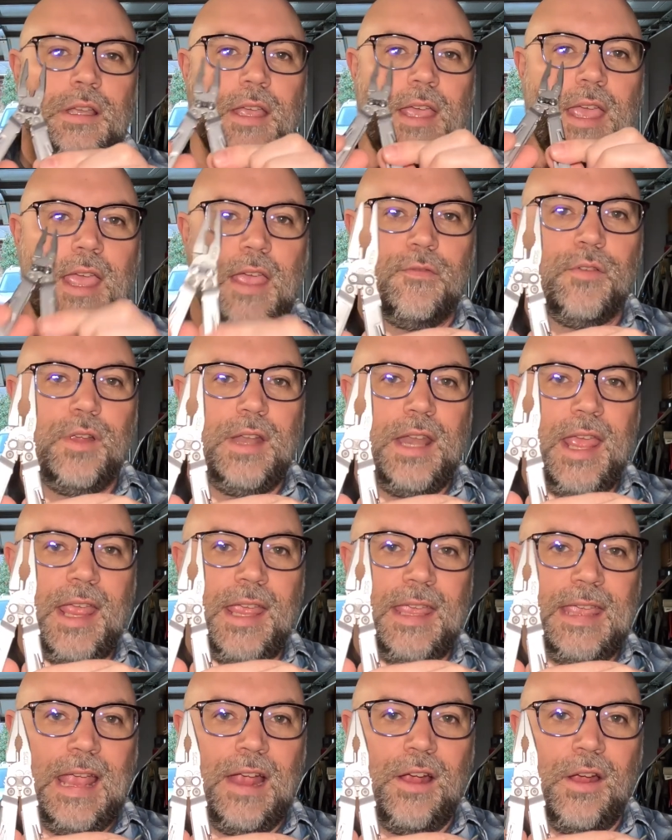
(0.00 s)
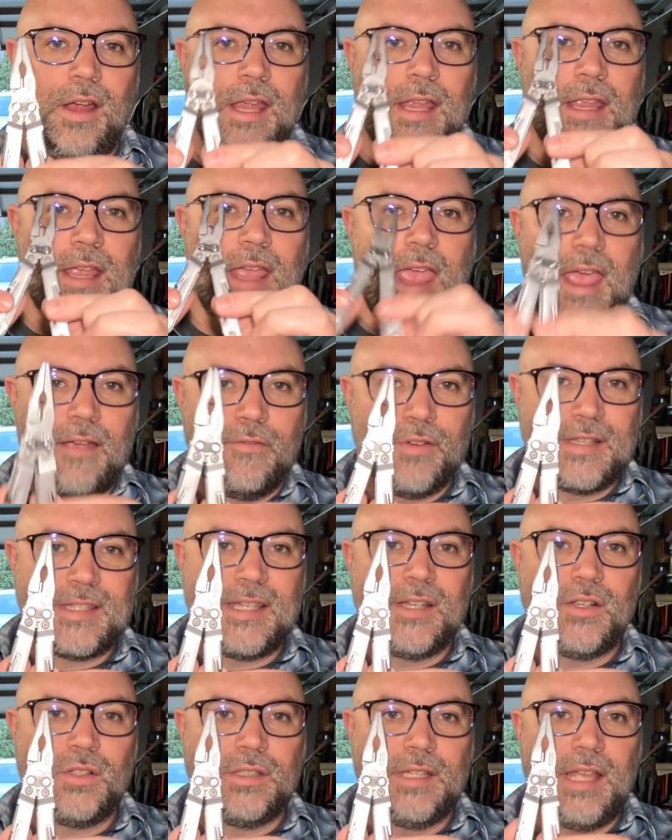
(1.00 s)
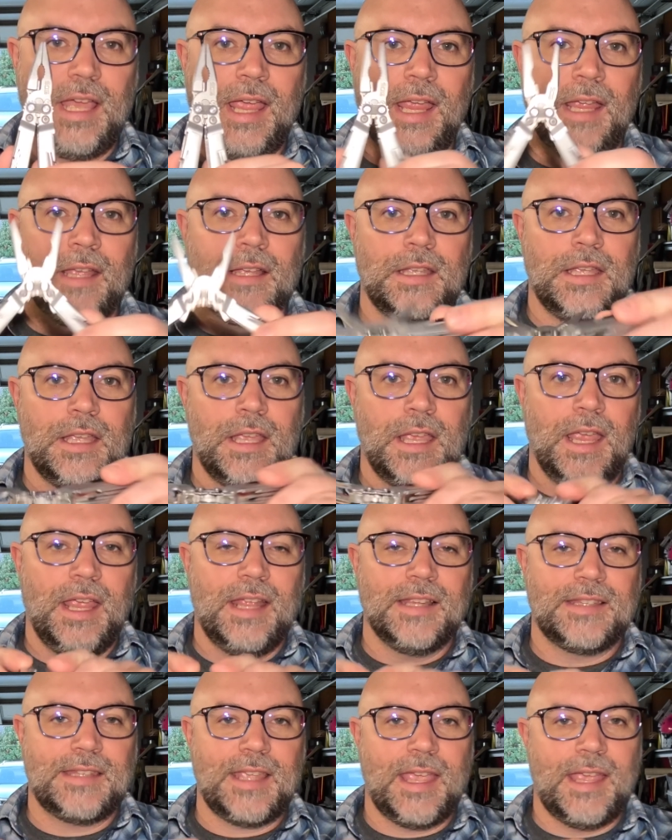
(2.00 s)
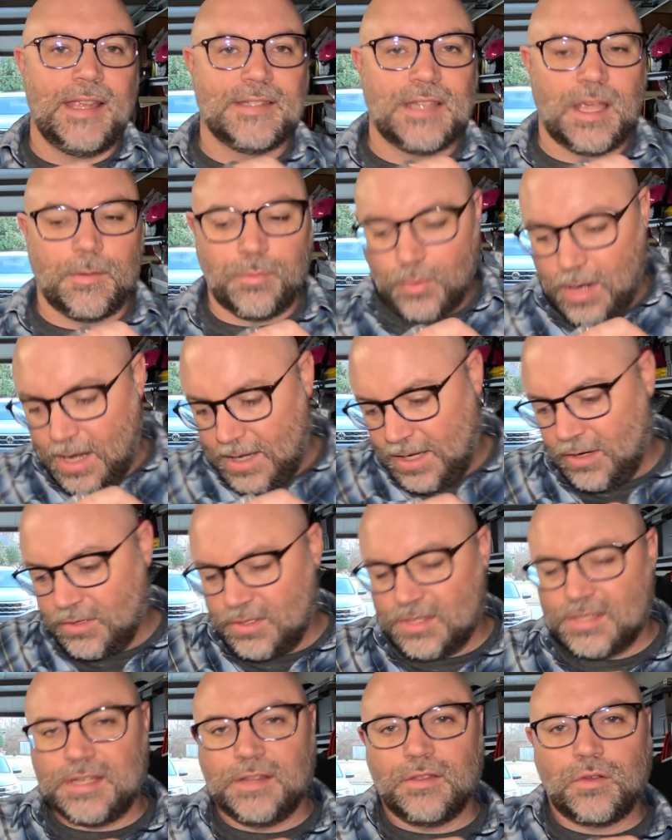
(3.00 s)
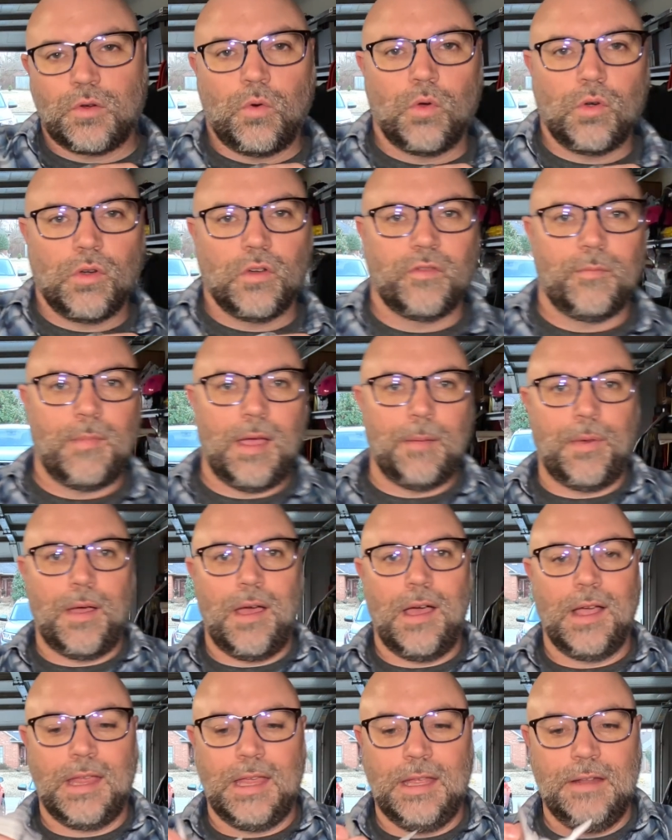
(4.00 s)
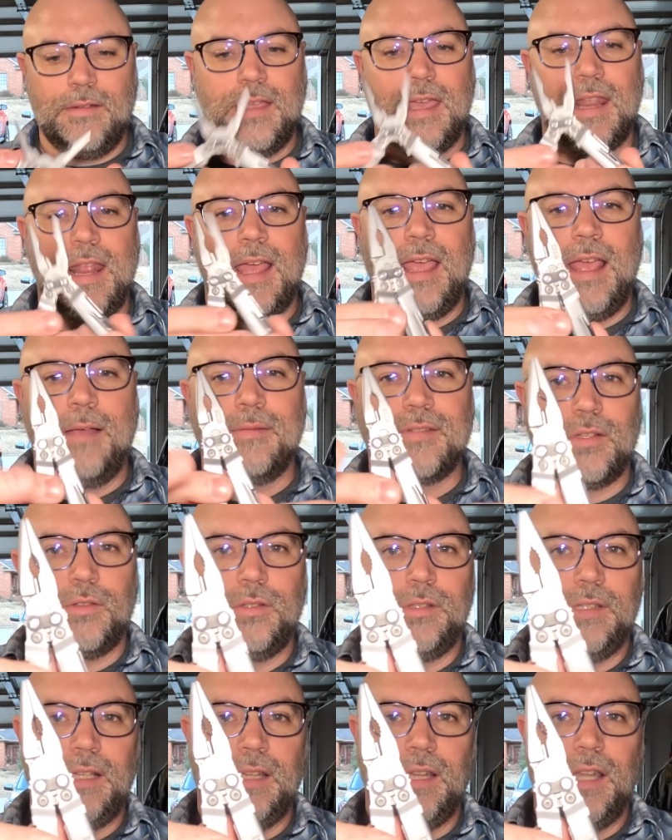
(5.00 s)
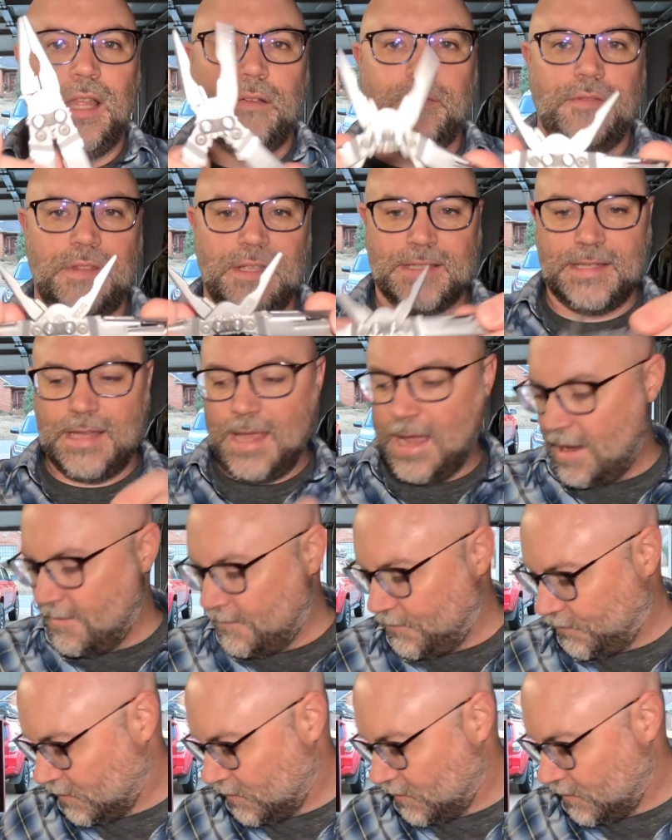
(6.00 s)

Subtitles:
Everyday carry, every single day. It stays up right here just in the corner of my pocket, and I absolutely love this guy.